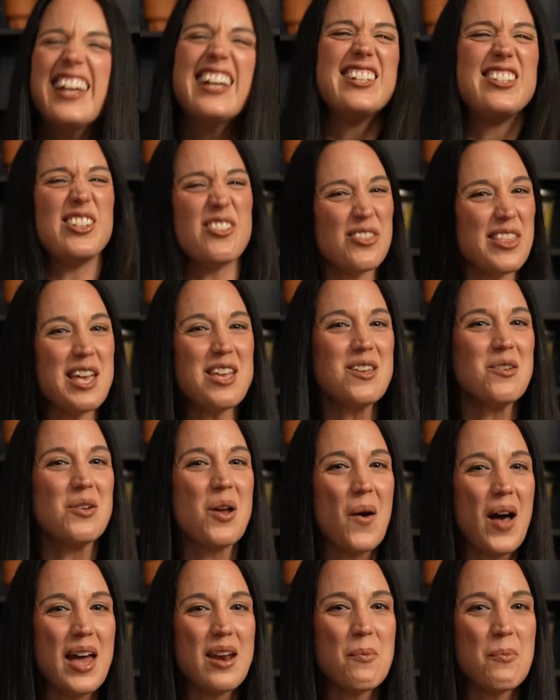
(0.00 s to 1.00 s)
Do you think you
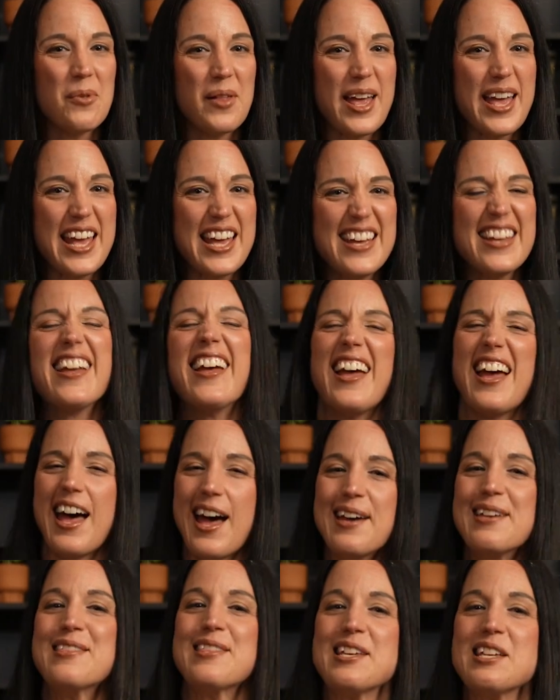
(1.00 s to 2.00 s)
know how to play?
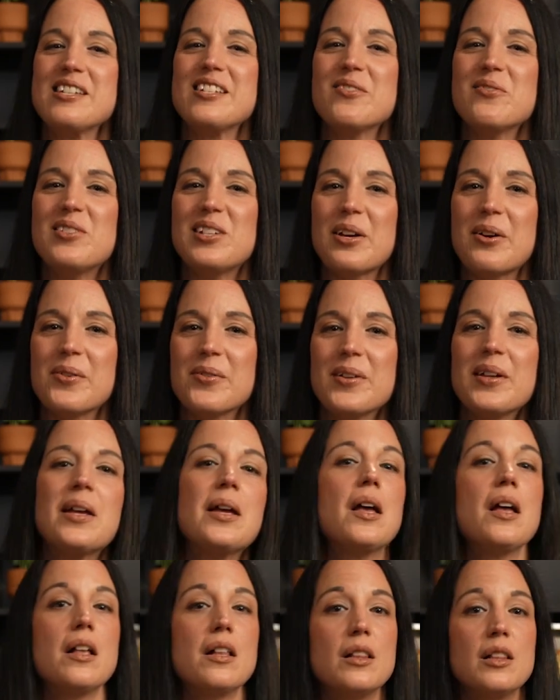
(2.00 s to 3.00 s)
I think you do.
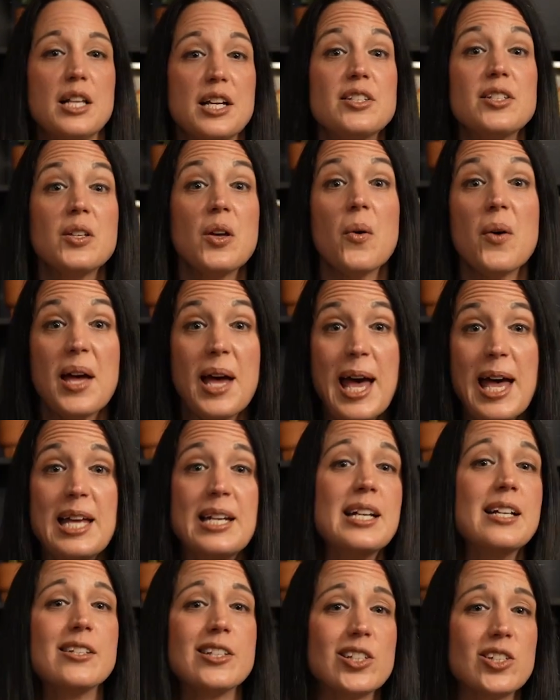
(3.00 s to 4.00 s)
Let's go ahead
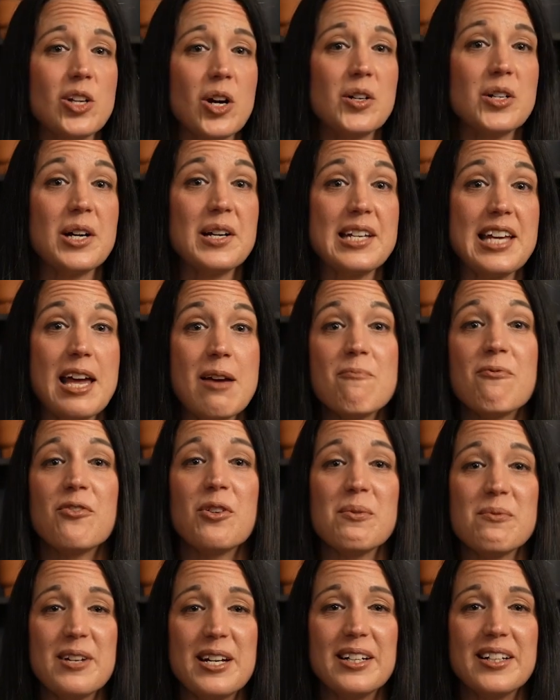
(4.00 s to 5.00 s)
and start our game for
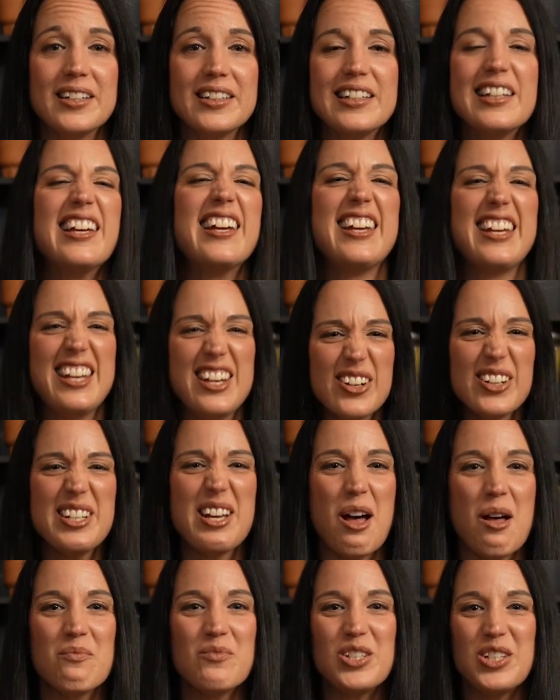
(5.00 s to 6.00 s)
real. Here
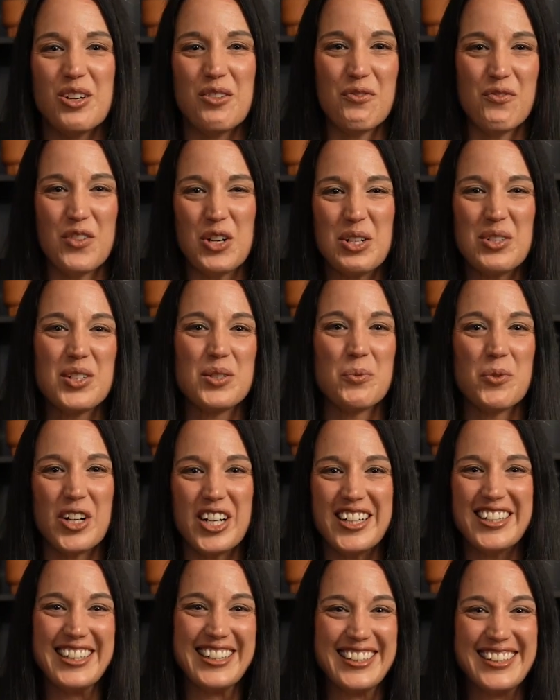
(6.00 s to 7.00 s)
comes your first
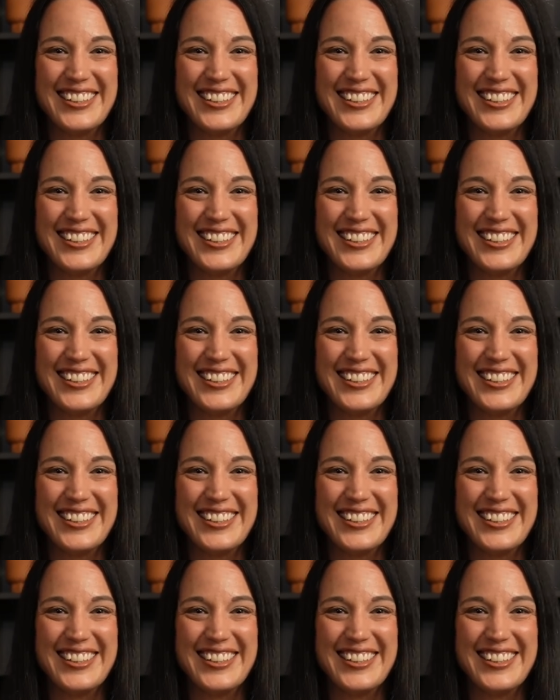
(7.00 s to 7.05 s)
word.